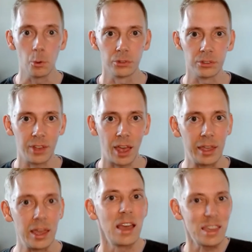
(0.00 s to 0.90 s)
to say,
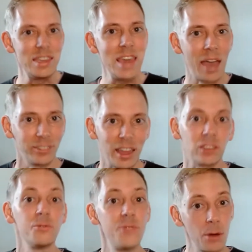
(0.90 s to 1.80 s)
yes, that's
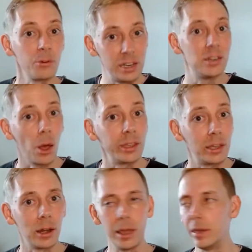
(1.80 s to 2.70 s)
very
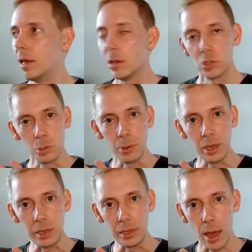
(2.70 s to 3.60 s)
likely to
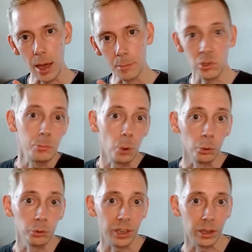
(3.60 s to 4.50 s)
be
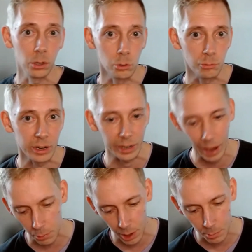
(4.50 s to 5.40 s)
supporting good reading
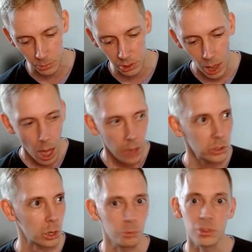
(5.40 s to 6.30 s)
outcomes.
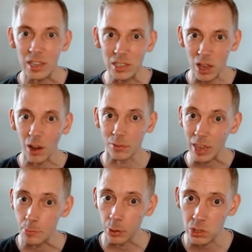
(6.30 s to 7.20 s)
So these kind of key
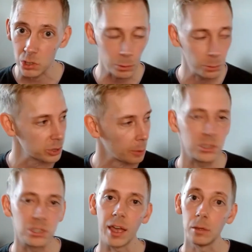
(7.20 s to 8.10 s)
principles, I would
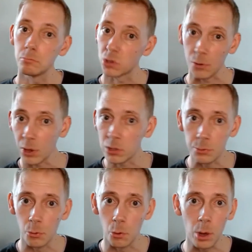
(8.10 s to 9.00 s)
say, so first and
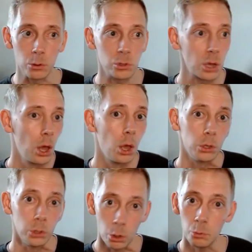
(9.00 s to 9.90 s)
foremost,
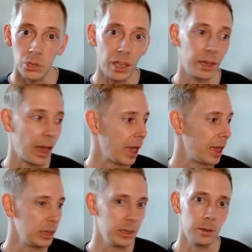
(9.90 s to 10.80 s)
using
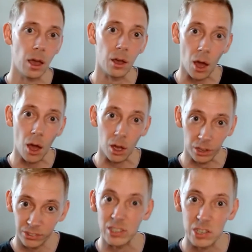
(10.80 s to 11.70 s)
a
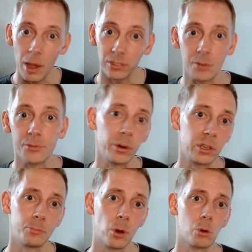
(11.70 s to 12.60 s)
systematic phonics
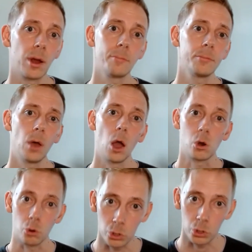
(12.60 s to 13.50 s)
program
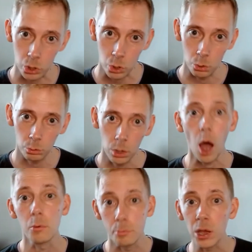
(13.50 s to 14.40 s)
across the school.
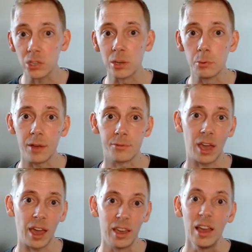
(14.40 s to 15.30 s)
I personally would
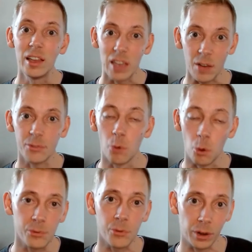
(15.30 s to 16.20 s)
advocate a form
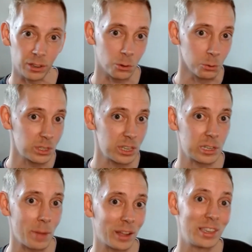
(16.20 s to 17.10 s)
of phonics called
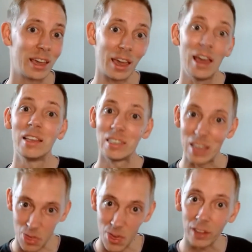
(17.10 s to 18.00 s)
systematic
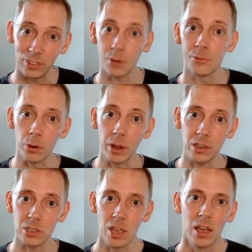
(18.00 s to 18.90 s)
synthetic
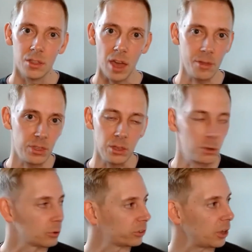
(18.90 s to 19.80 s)
phonics. The
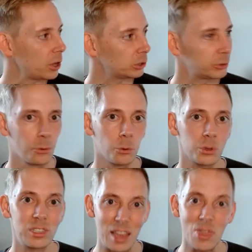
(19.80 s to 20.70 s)
research for
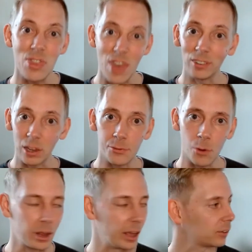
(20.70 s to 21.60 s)
synthetic
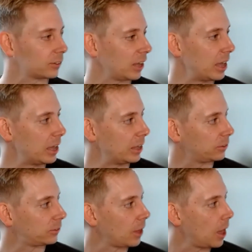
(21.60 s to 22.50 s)
phonics
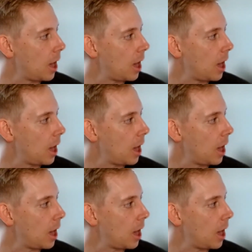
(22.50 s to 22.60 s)
is